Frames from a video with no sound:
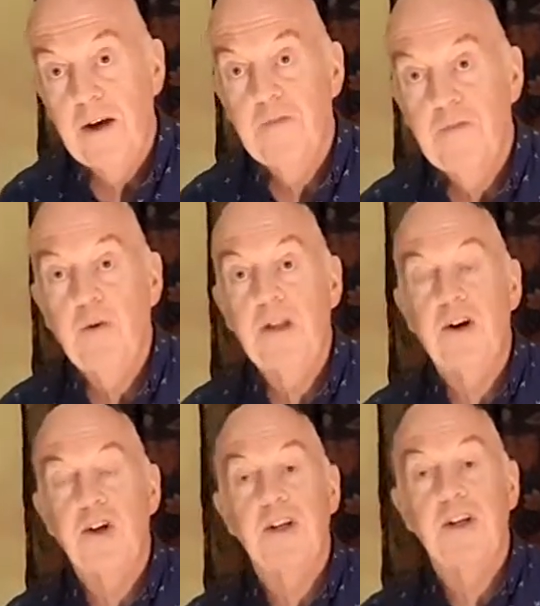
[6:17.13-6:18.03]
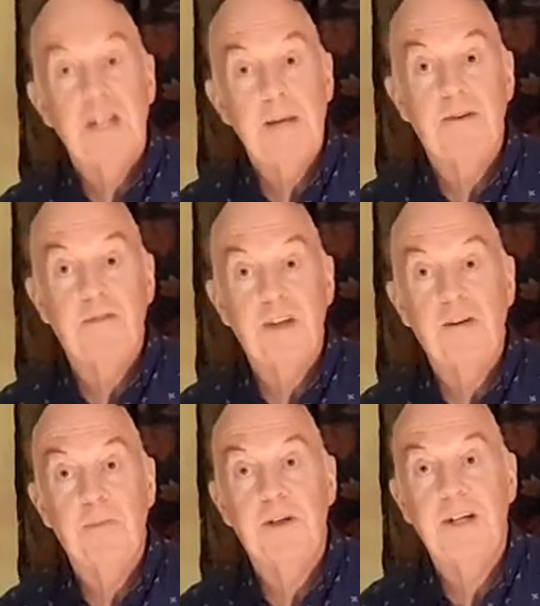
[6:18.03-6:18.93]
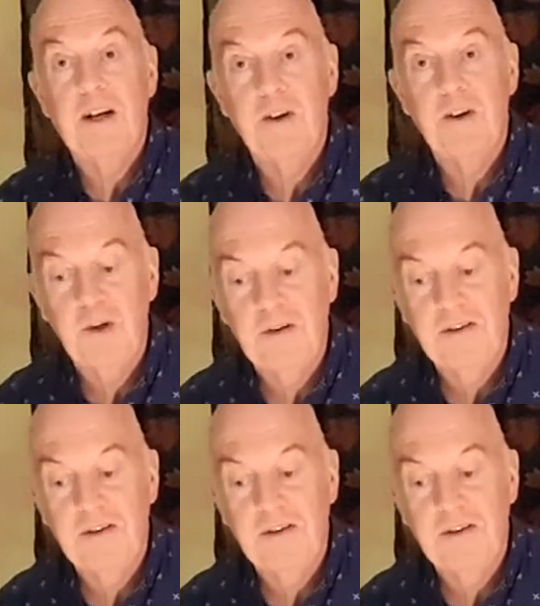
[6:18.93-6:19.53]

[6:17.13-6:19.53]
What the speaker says: for researching the names of these particular tunes.